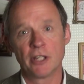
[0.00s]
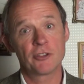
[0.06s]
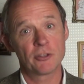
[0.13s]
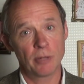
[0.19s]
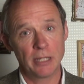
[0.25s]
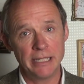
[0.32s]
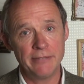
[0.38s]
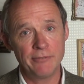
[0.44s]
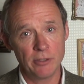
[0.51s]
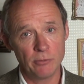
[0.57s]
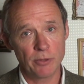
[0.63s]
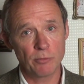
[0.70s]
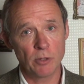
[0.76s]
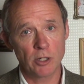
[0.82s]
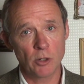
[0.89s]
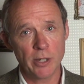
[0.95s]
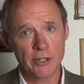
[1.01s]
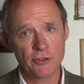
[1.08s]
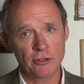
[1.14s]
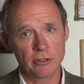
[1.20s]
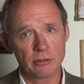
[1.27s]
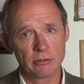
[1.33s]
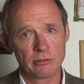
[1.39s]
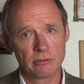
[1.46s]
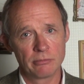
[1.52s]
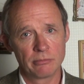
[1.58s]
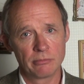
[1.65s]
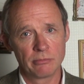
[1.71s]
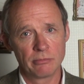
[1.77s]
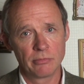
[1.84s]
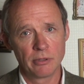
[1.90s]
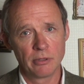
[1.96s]
So I leave you with one question.
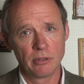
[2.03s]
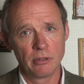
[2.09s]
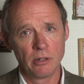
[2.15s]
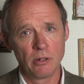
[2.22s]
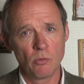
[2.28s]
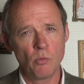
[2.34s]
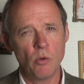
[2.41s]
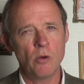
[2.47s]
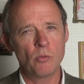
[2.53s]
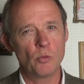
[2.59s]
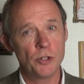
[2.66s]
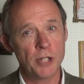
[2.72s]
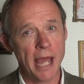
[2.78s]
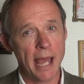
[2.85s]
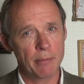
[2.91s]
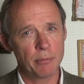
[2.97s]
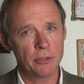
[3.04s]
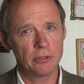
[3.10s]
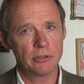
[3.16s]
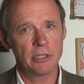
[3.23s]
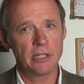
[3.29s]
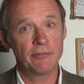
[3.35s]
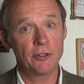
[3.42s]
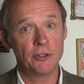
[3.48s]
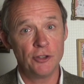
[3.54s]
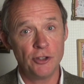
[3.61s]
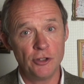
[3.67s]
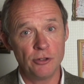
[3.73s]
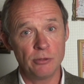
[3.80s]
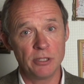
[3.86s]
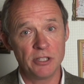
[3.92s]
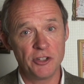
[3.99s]
What would happen if a
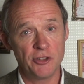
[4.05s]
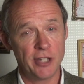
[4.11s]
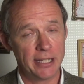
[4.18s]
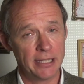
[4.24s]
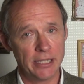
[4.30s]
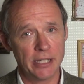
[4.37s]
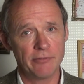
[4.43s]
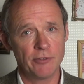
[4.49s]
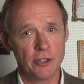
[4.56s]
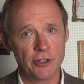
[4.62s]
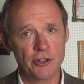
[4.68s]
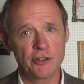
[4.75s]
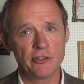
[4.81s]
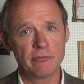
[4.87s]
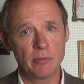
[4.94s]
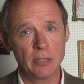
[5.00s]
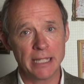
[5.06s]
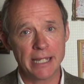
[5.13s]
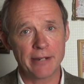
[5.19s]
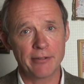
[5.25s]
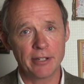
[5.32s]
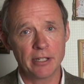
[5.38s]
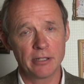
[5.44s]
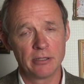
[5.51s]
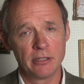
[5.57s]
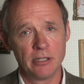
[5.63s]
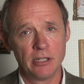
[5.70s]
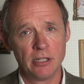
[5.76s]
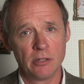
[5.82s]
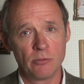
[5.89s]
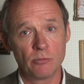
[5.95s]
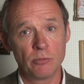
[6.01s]
new, deadlier version of malaria
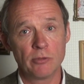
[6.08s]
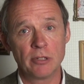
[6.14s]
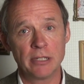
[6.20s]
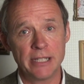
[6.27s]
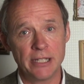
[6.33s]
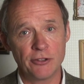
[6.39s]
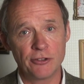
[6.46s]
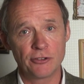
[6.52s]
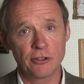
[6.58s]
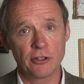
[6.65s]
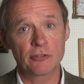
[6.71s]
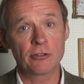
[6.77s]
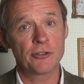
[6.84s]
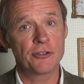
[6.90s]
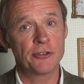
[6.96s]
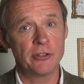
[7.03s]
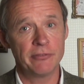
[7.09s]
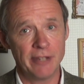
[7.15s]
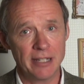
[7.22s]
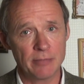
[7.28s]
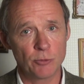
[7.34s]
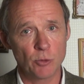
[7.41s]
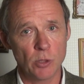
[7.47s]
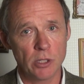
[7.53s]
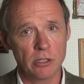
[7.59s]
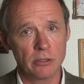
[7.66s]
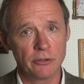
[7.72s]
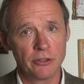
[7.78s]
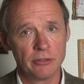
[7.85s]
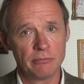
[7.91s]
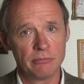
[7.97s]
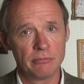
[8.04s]
were released across the developed
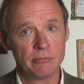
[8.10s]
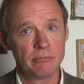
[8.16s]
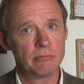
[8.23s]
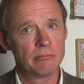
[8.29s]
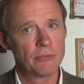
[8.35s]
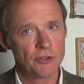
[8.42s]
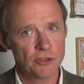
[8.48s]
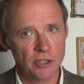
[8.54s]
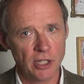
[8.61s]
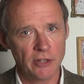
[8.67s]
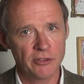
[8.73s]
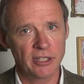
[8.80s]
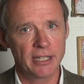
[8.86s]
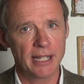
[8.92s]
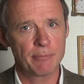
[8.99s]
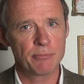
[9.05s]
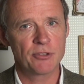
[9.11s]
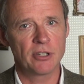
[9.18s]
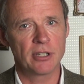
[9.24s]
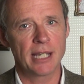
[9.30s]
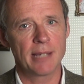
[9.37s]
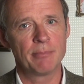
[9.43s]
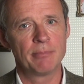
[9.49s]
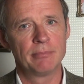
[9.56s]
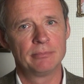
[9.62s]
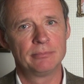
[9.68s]
world, starting in Amsterdam?